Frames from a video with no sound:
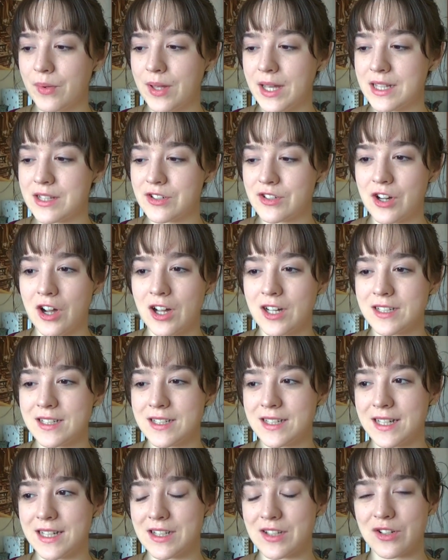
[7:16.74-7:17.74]
It's
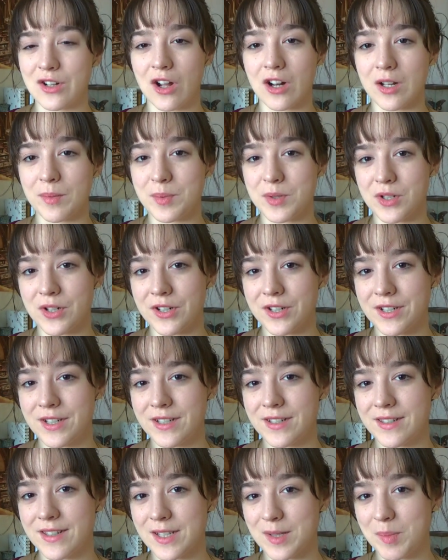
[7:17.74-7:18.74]
not
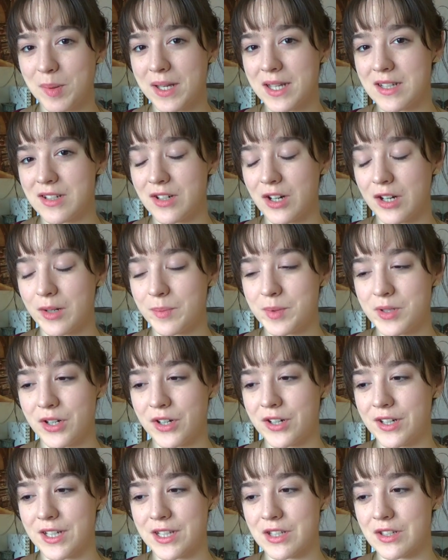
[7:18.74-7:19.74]
absurd. This play is not
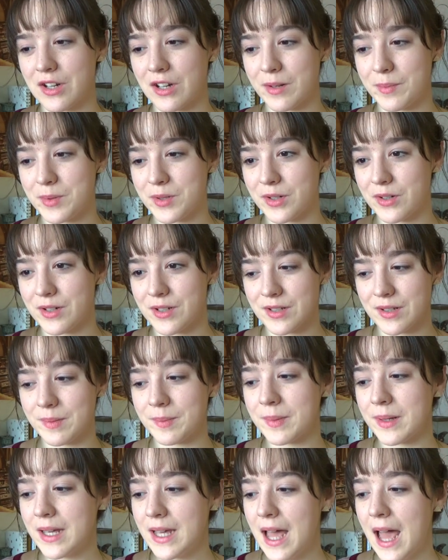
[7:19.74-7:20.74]
absurd. It's not
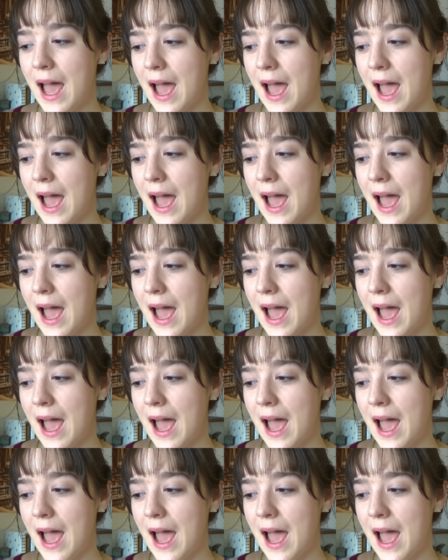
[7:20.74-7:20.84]
absurdism.